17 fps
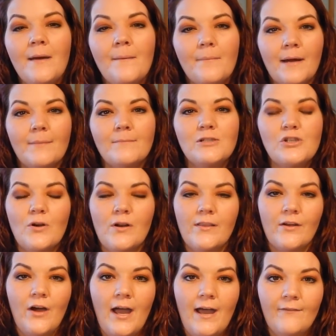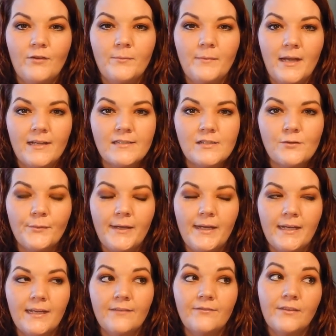but I'm sure they'll have them next
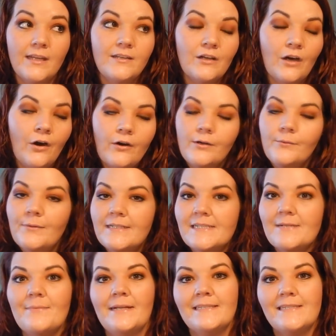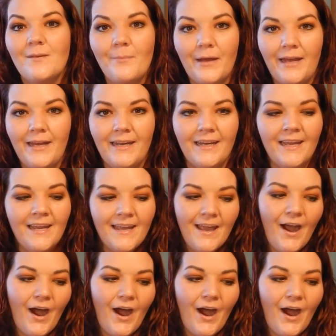week. If they don't, it wasn't meant to be.